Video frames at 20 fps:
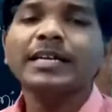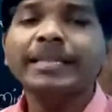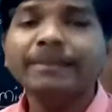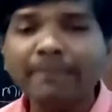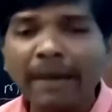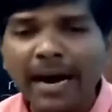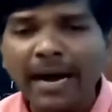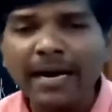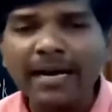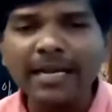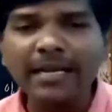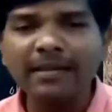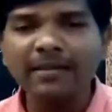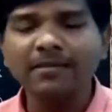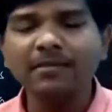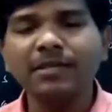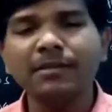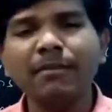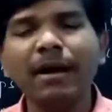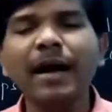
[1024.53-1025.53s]

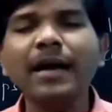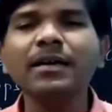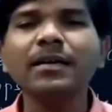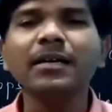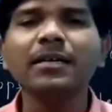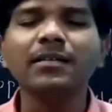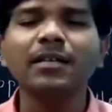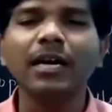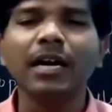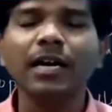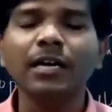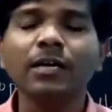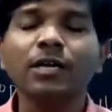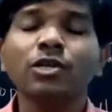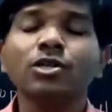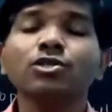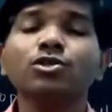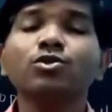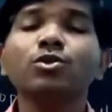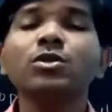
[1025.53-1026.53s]
demanded
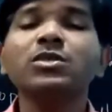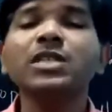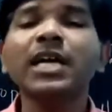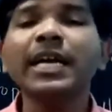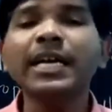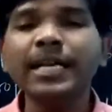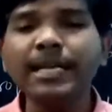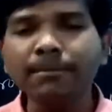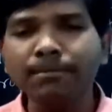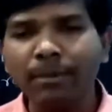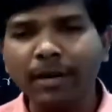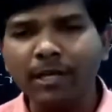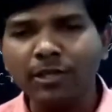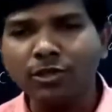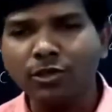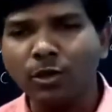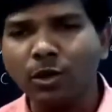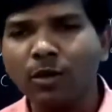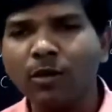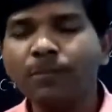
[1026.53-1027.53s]
that society
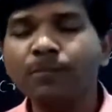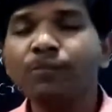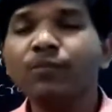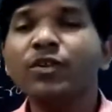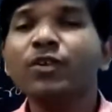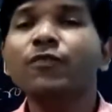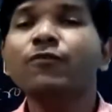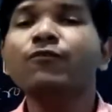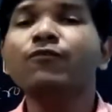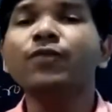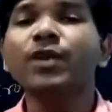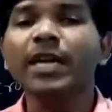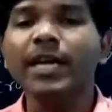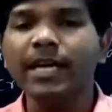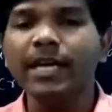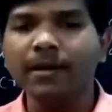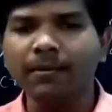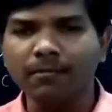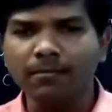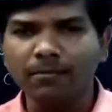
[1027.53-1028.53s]
based on
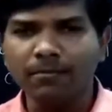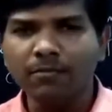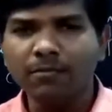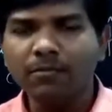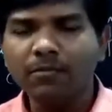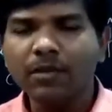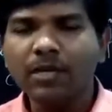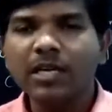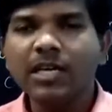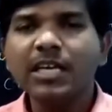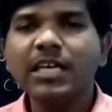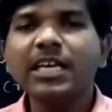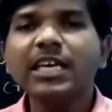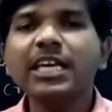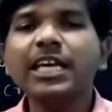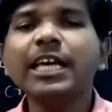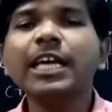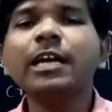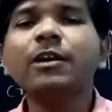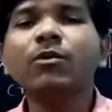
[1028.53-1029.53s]
freedom,
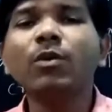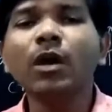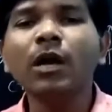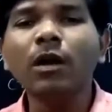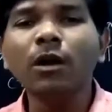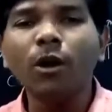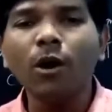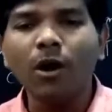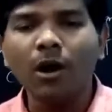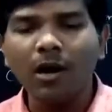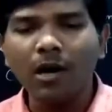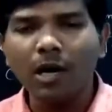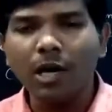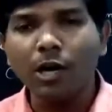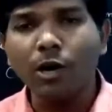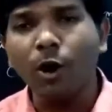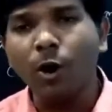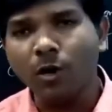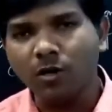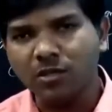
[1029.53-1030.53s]
equal
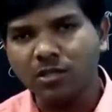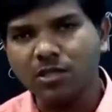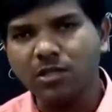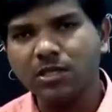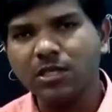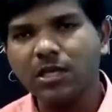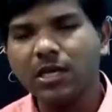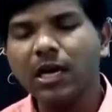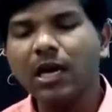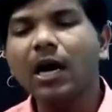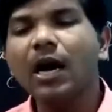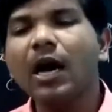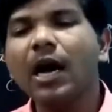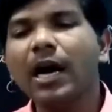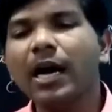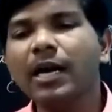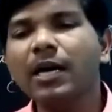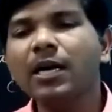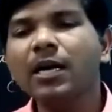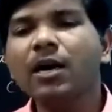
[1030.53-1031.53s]
laws
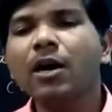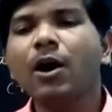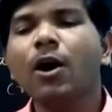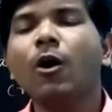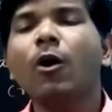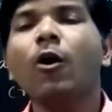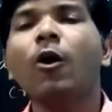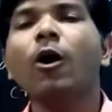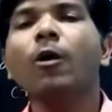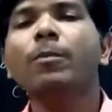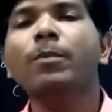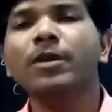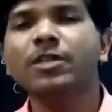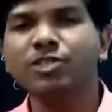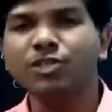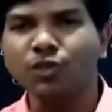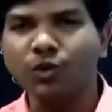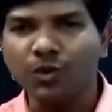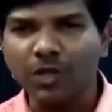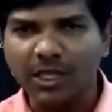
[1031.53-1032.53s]
and
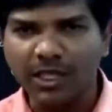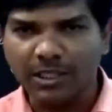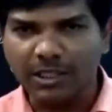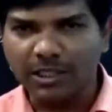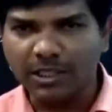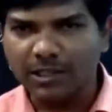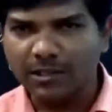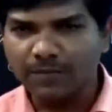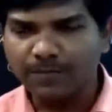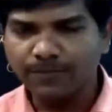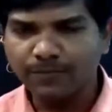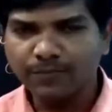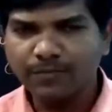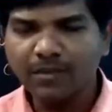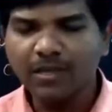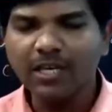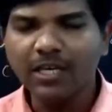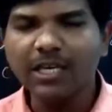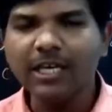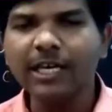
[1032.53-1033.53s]
opportunities.
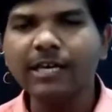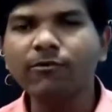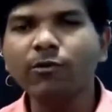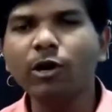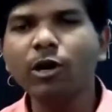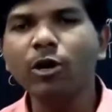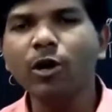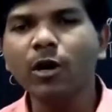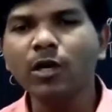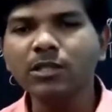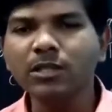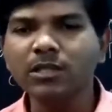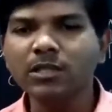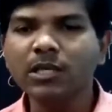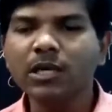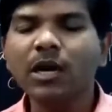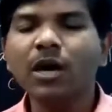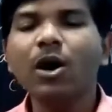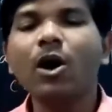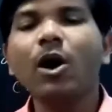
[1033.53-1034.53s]
Equal laws,
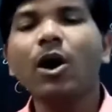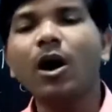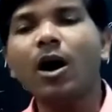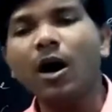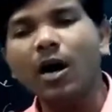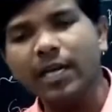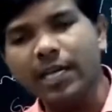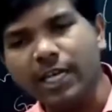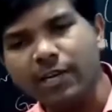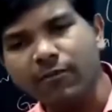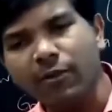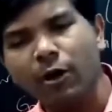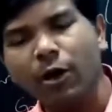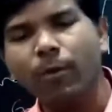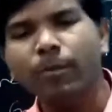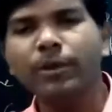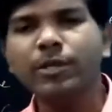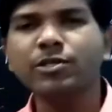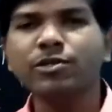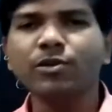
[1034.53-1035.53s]
equal
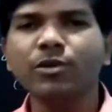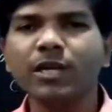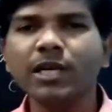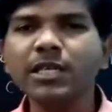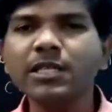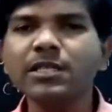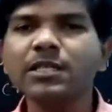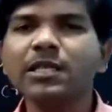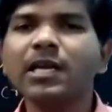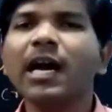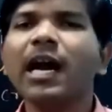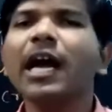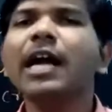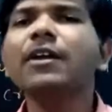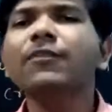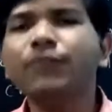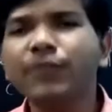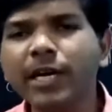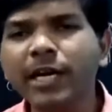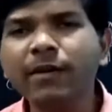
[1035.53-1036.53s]
opportunities
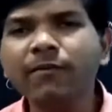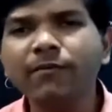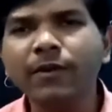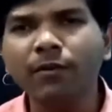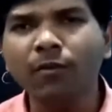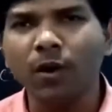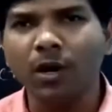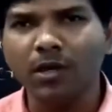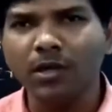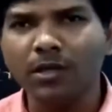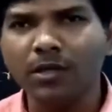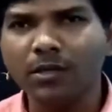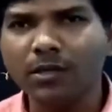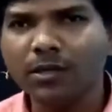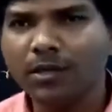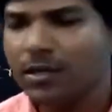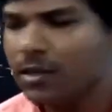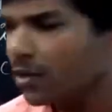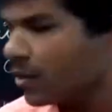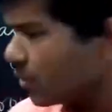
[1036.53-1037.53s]
and freedom we want.
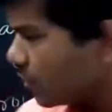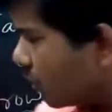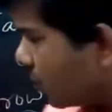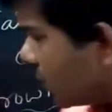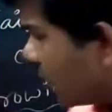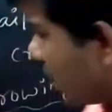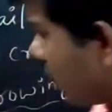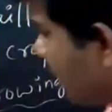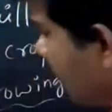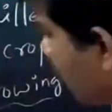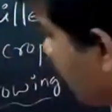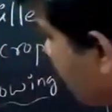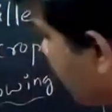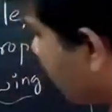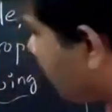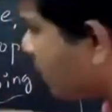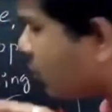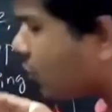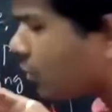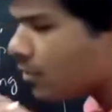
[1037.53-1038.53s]
So that
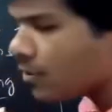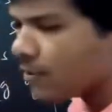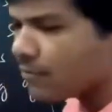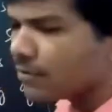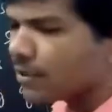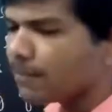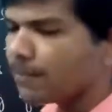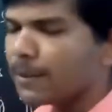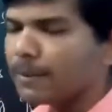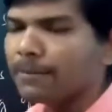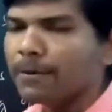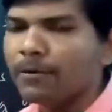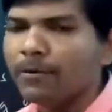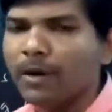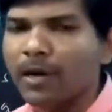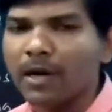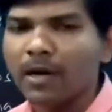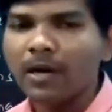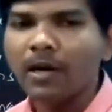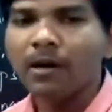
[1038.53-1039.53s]
majority of the people were